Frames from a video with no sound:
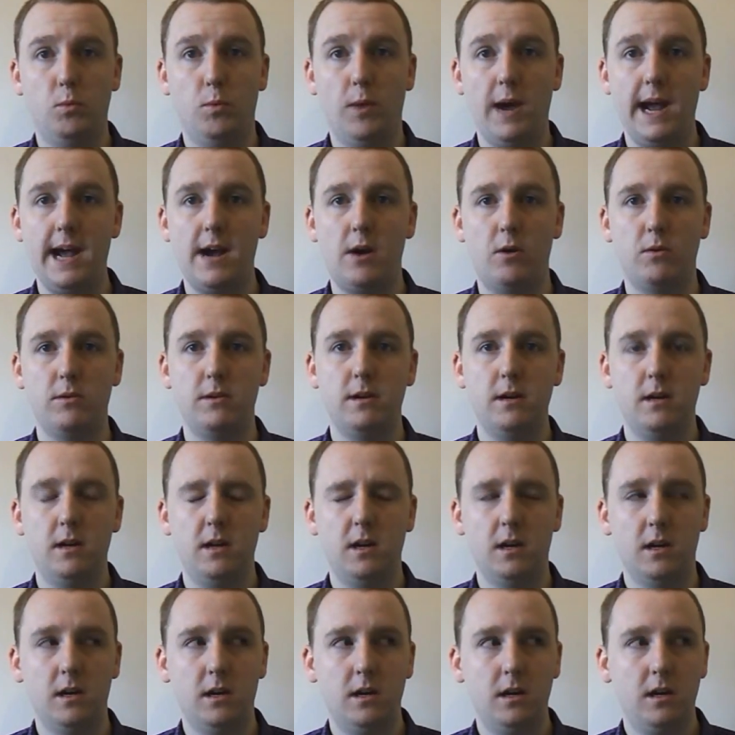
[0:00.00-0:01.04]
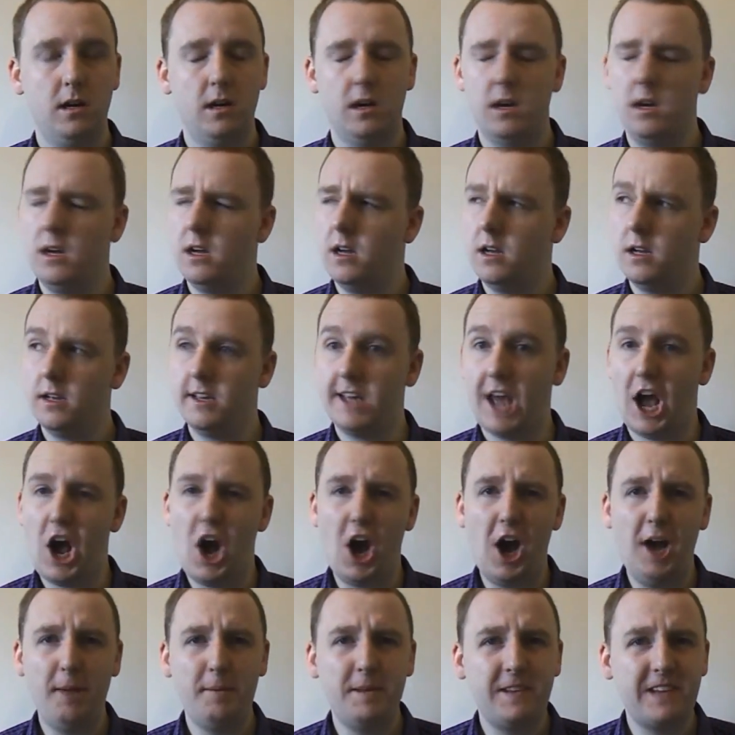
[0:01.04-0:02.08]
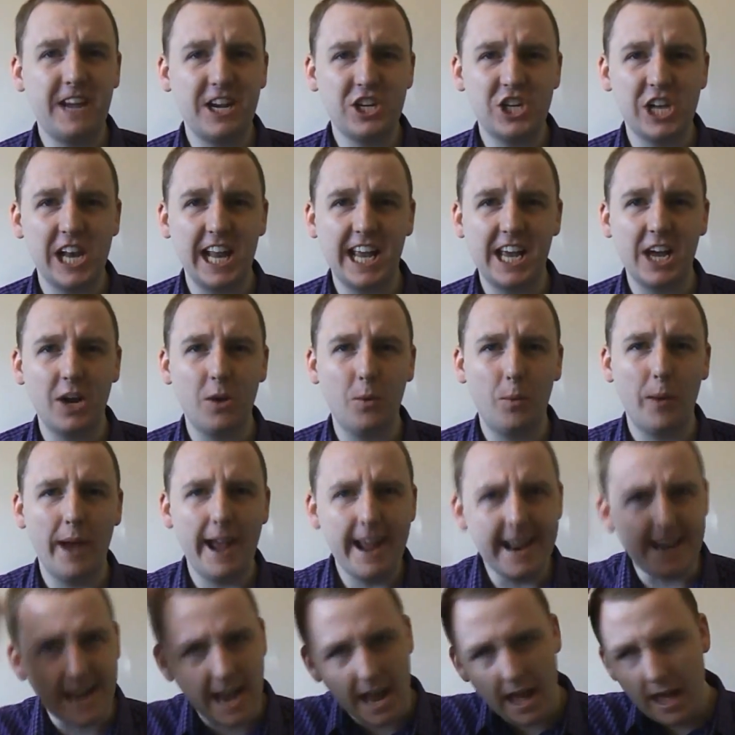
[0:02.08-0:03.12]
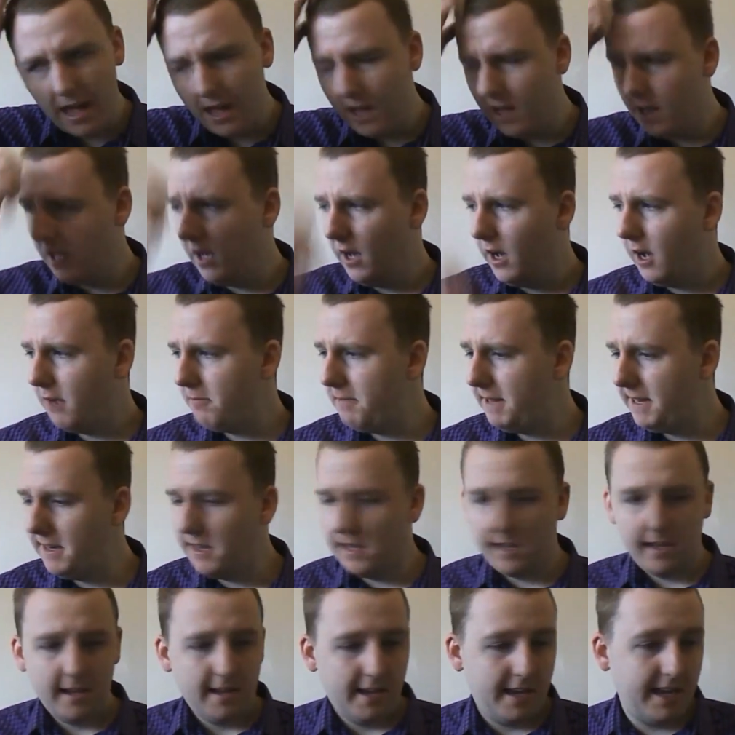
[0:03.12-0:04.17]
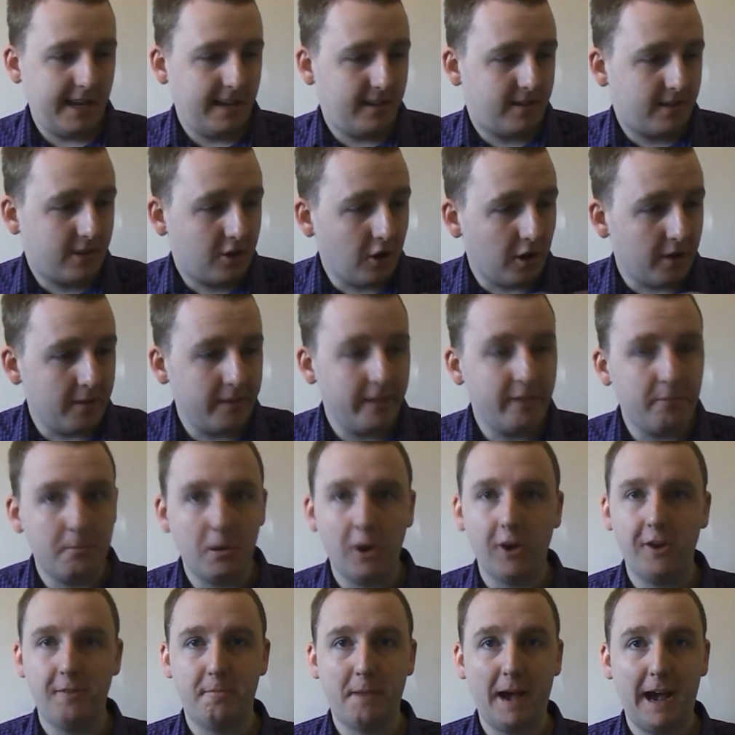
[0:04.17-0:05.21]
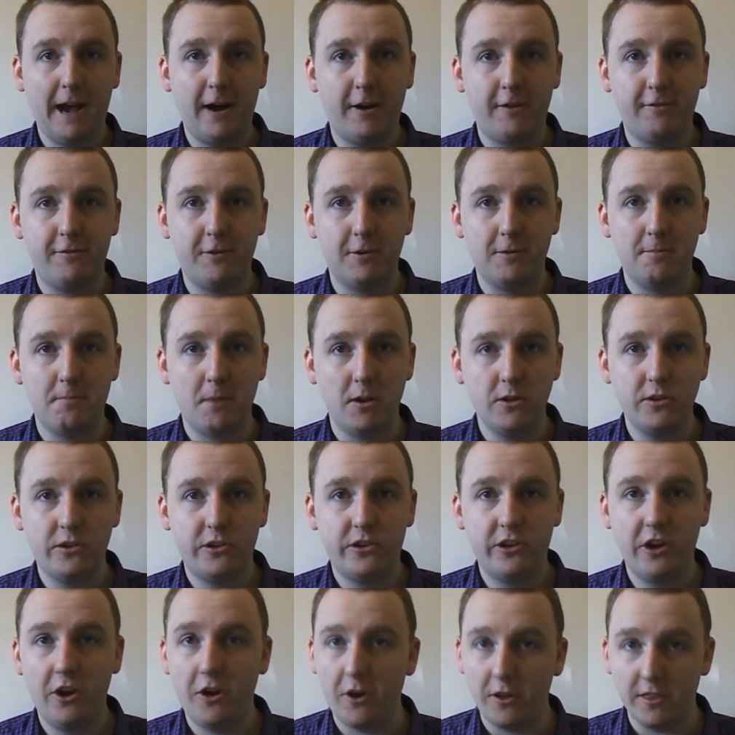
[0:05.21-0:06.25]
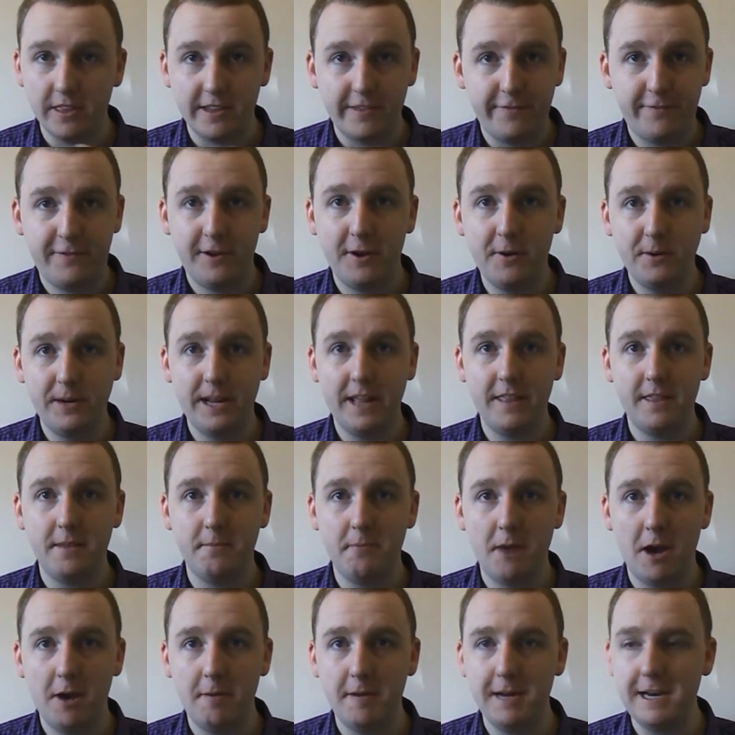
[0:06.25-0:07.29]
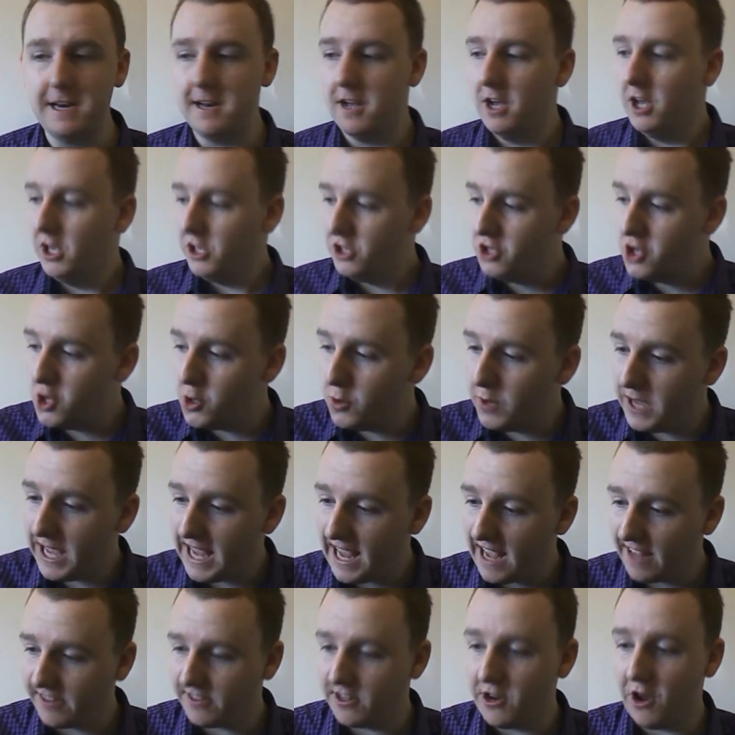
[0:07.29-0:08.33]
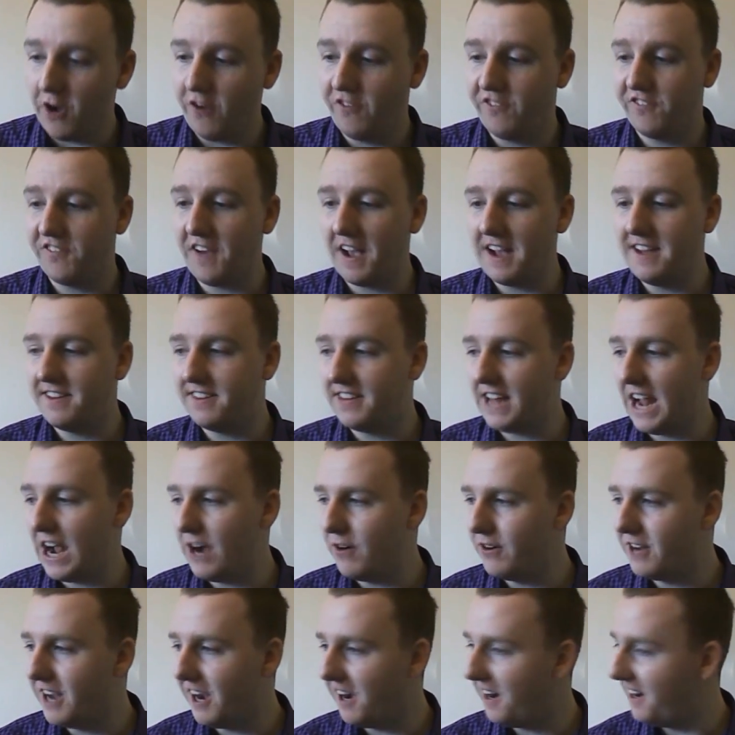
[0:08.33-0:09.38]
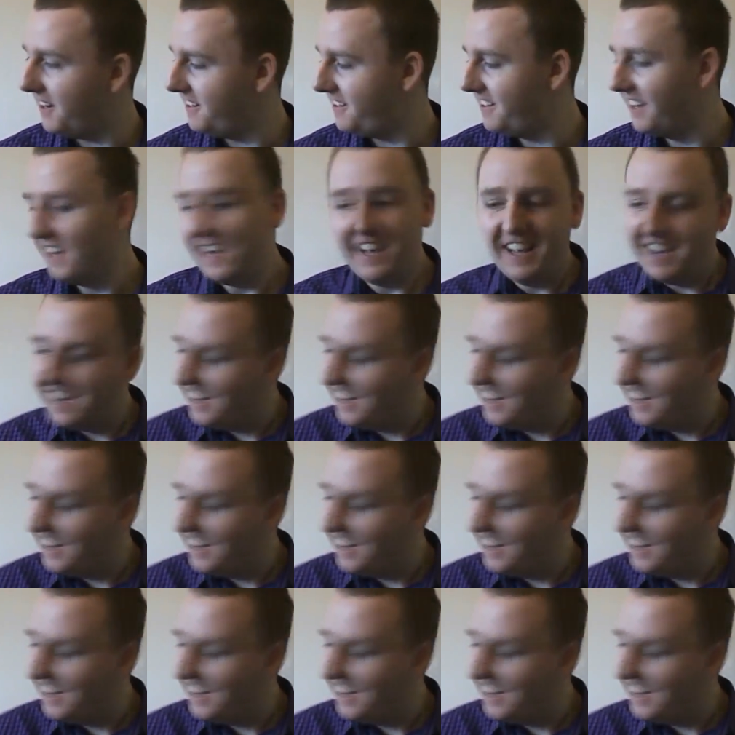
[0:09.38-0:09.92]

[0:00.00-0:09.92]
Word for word: Wow. Kaiba's actually gonna win! I mean, he's got the most powerful monster on the field at the moment. Yugi has no face down cards.